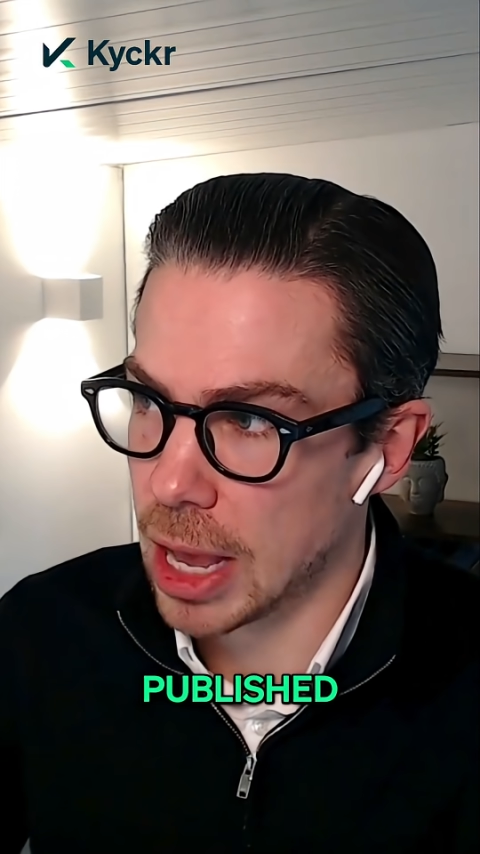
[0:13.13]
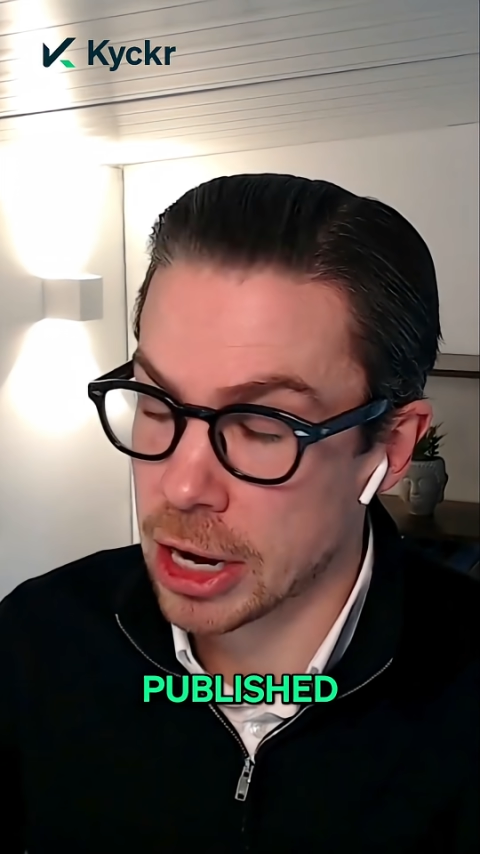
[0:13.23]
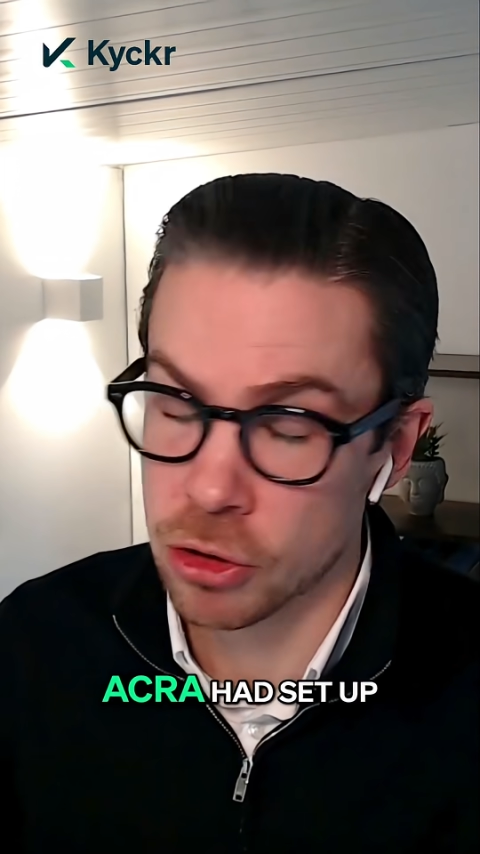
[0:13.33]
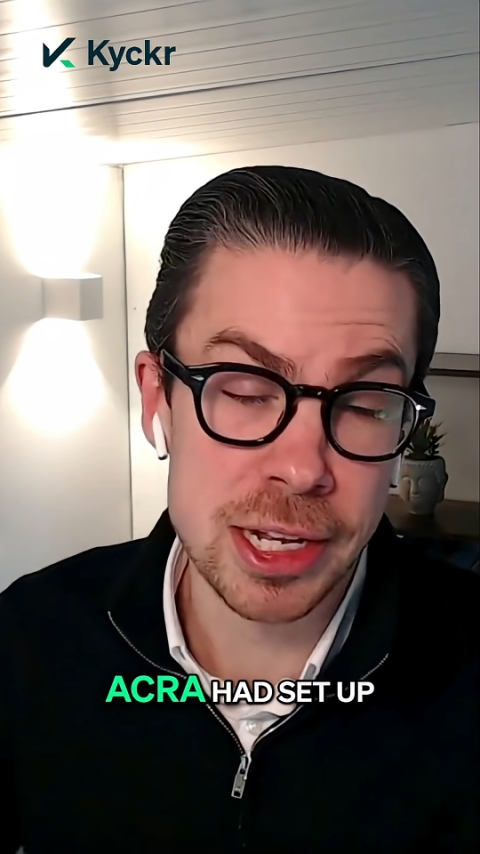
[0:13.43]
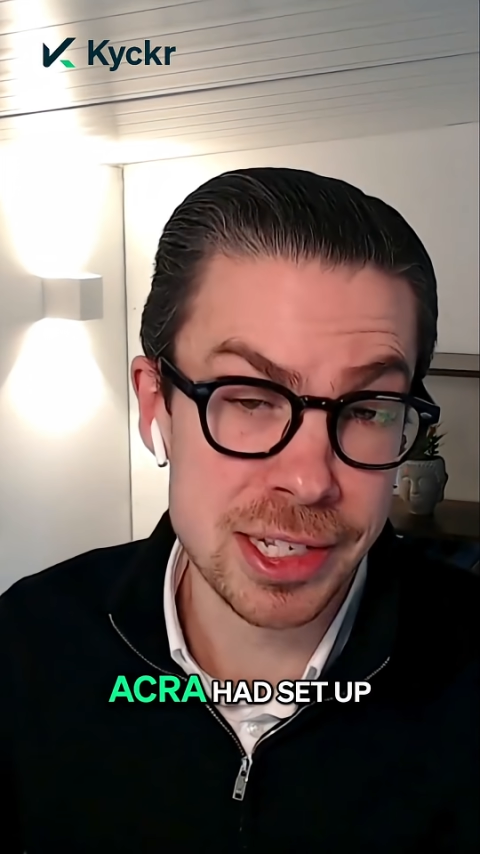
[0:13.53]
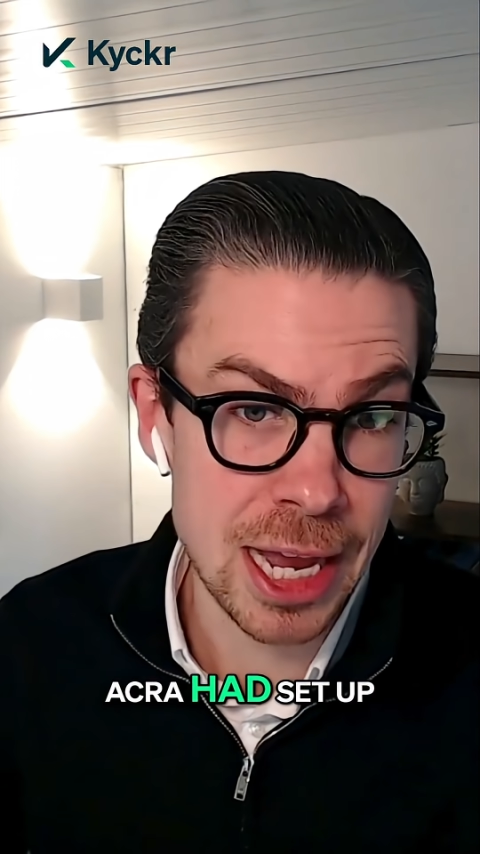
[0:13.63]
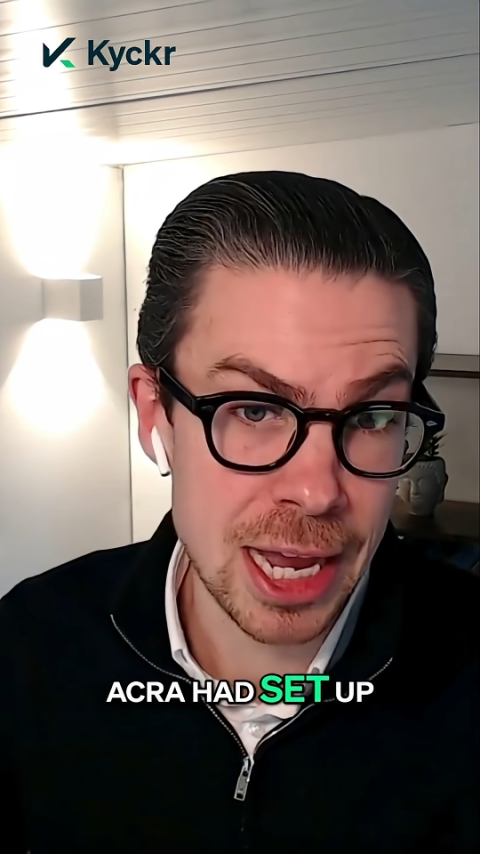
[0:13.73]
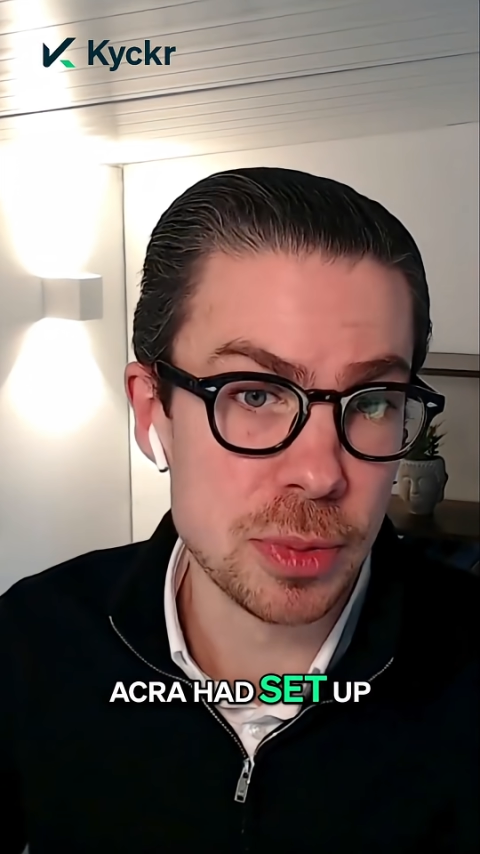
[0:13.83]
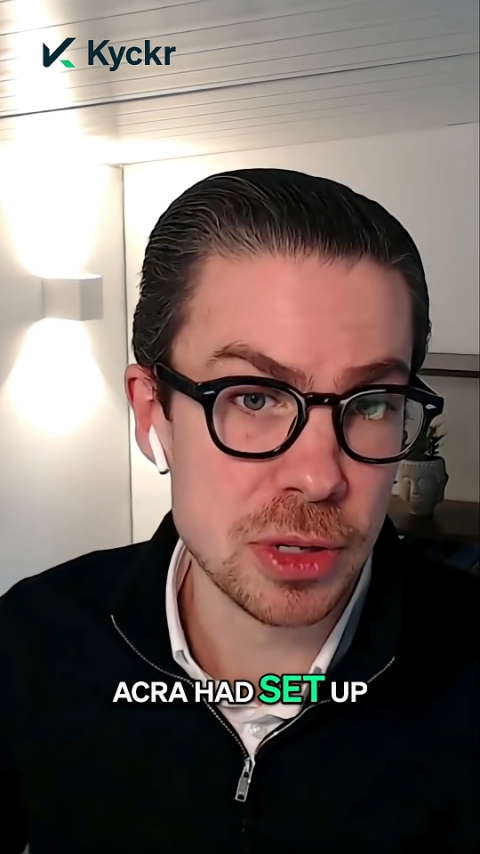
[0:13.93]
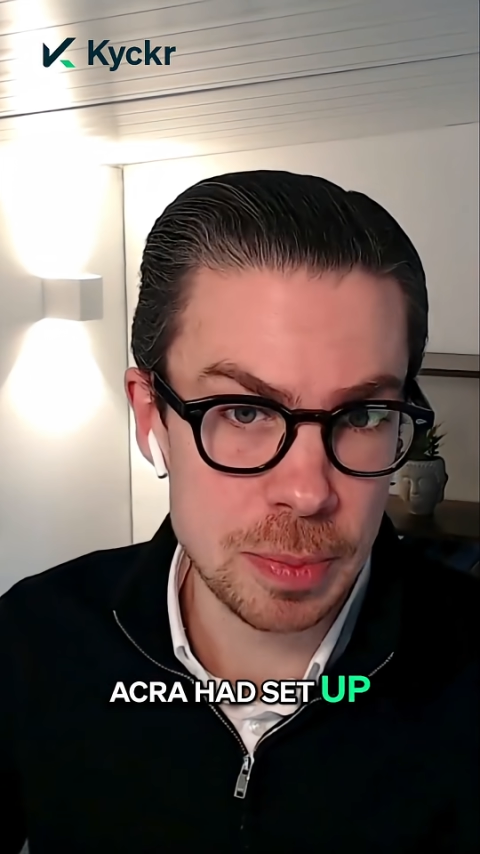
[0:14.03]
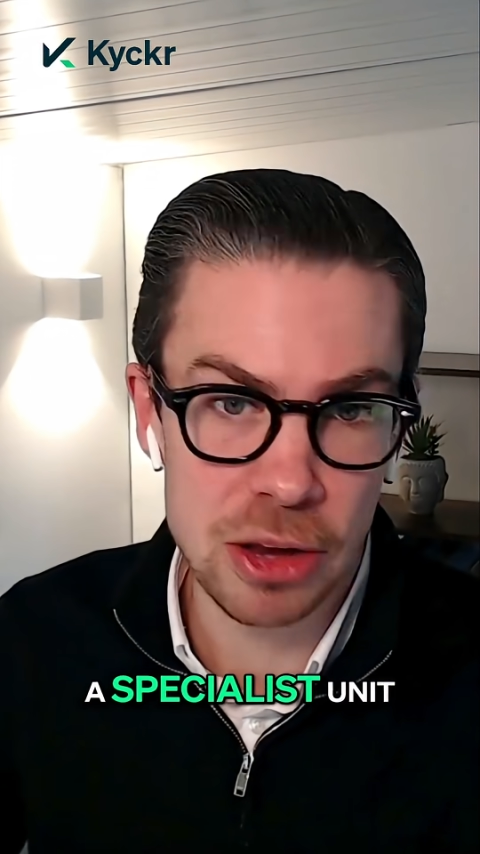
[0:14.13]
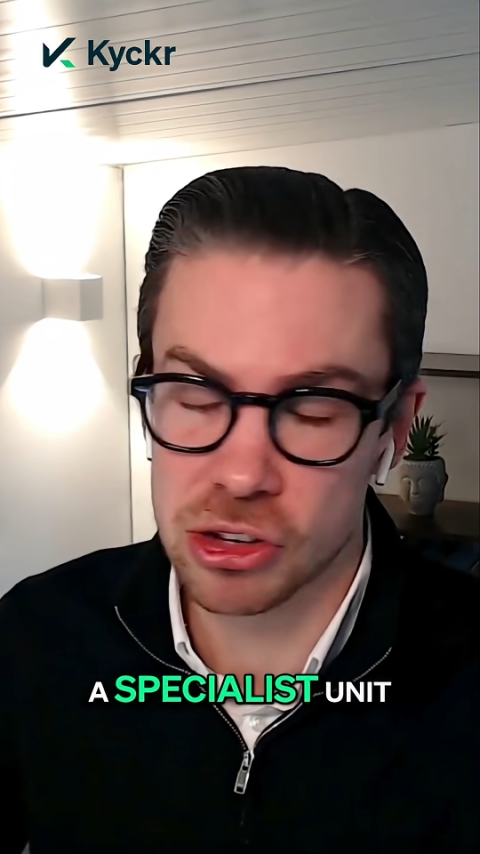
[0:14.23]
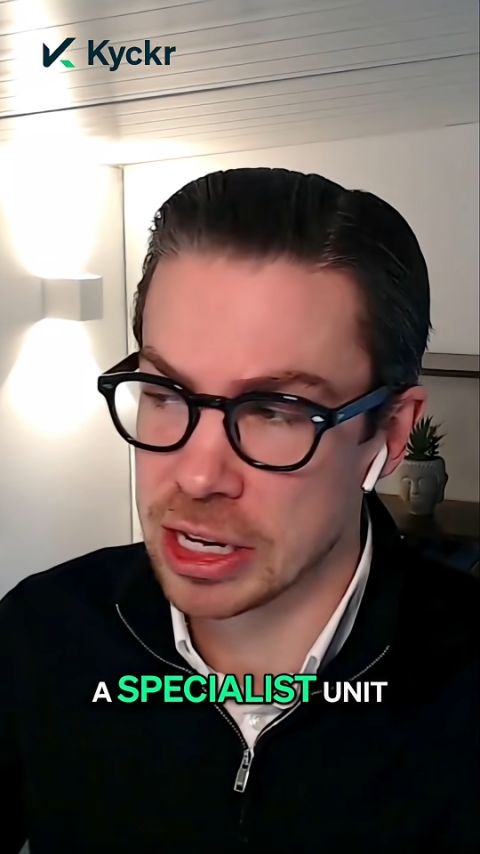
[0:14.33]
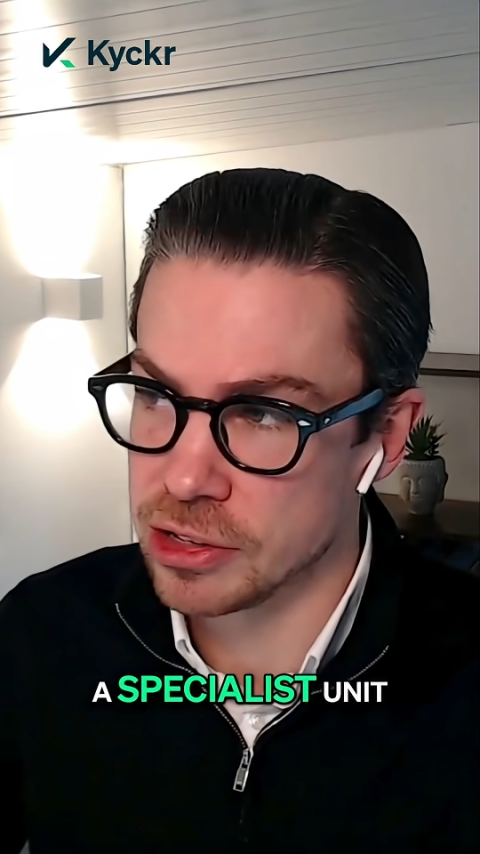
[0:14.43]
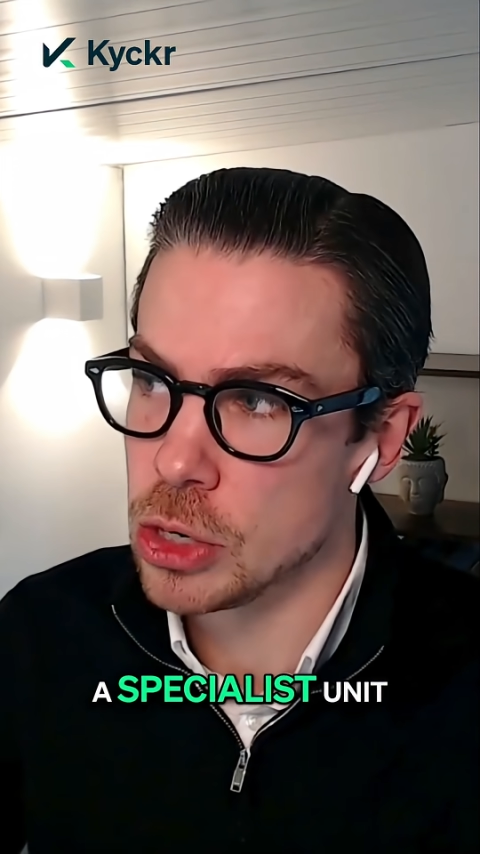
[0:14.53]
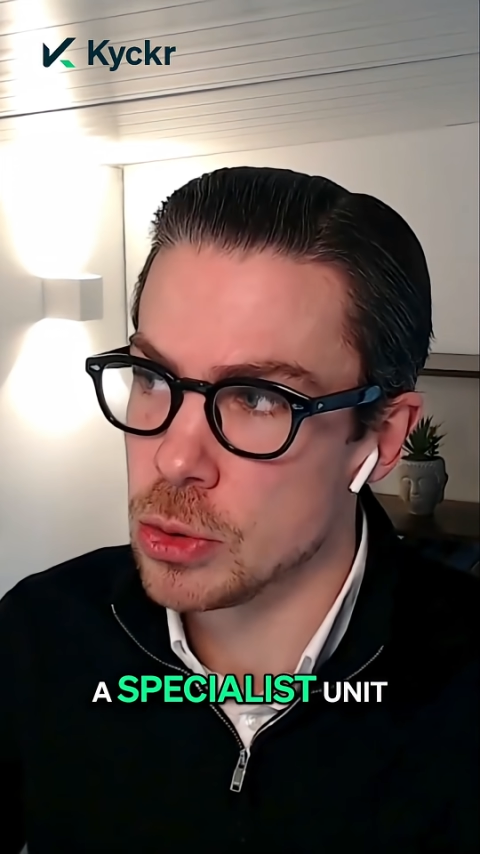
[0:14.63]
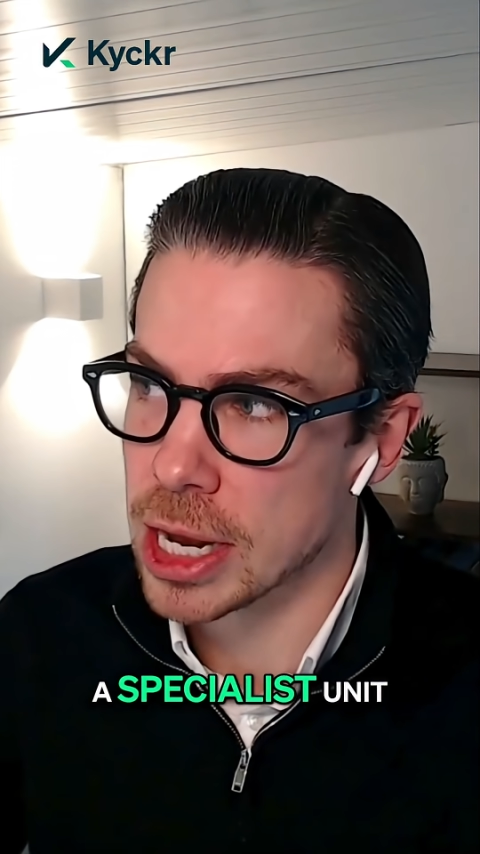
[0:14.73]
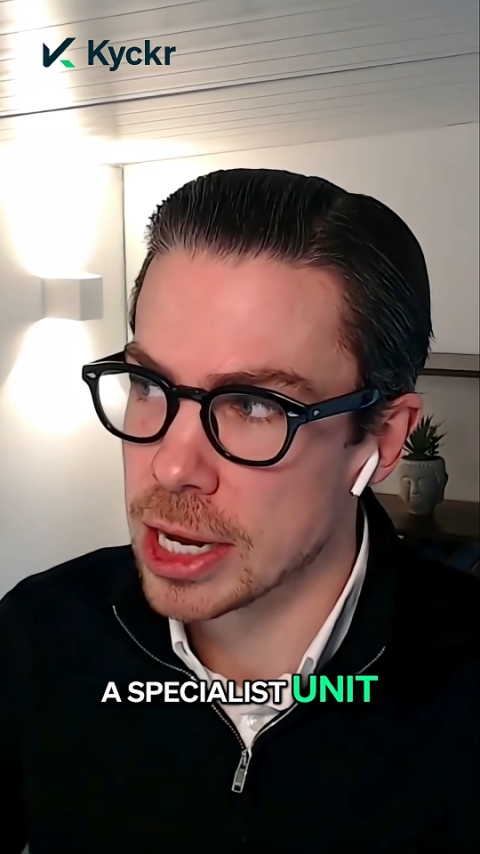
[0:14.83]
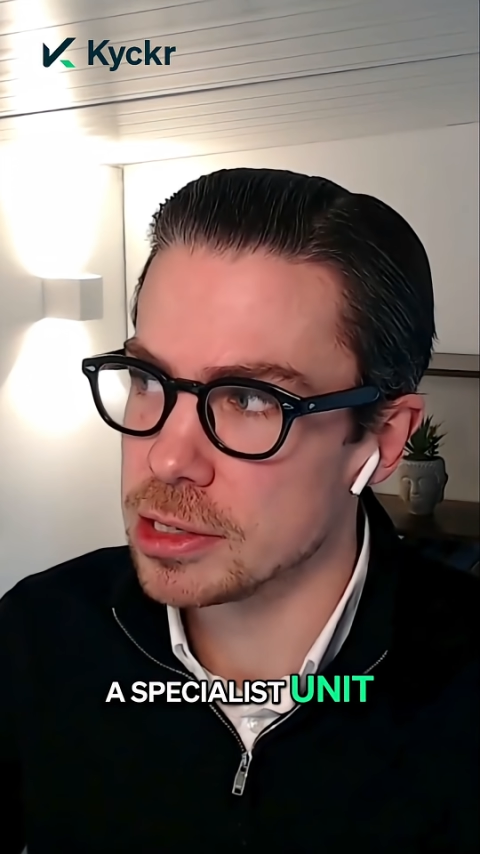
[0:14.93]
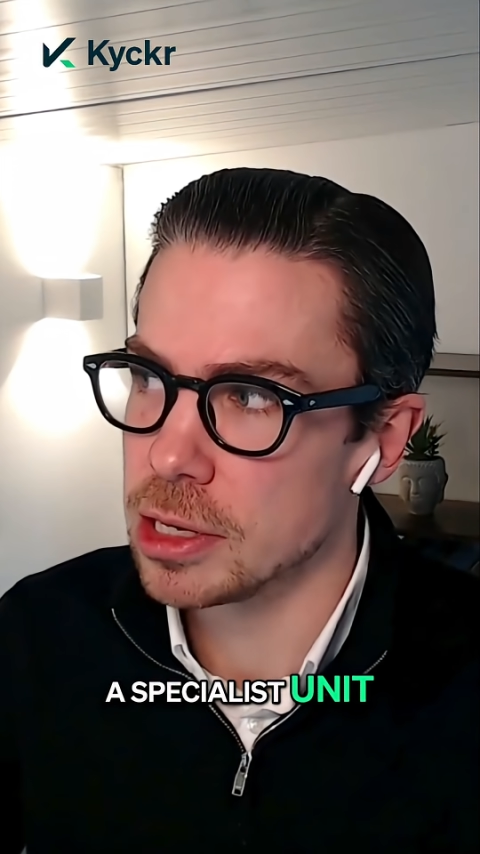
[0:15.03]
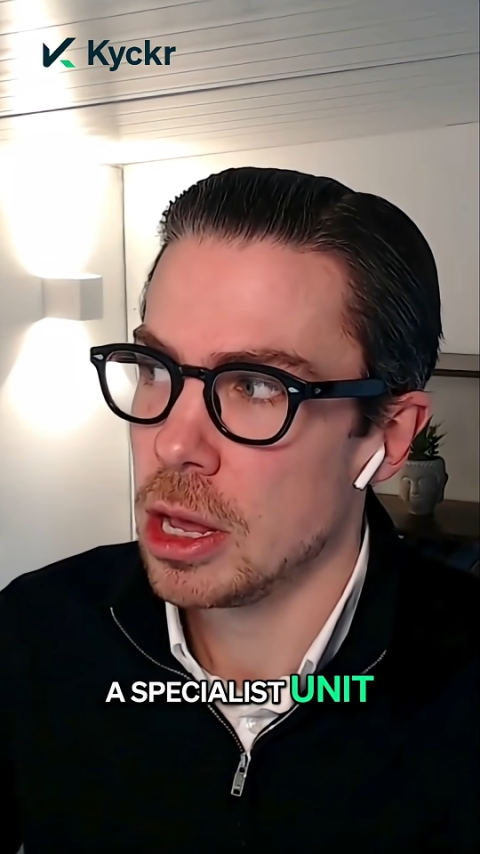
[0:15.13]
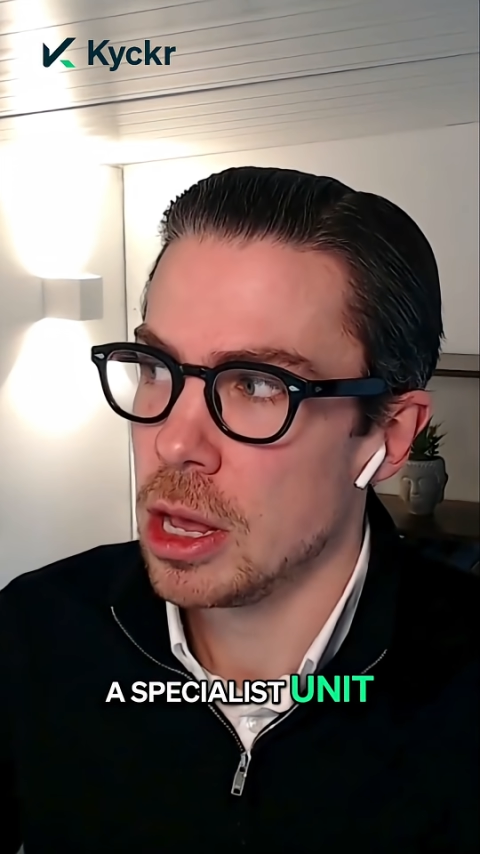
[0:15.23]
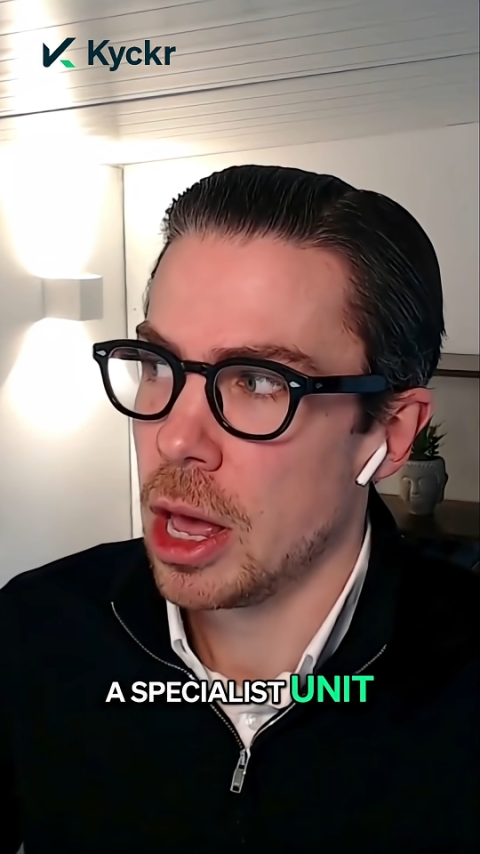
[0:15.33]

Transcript: ACRA had set up a specialist unit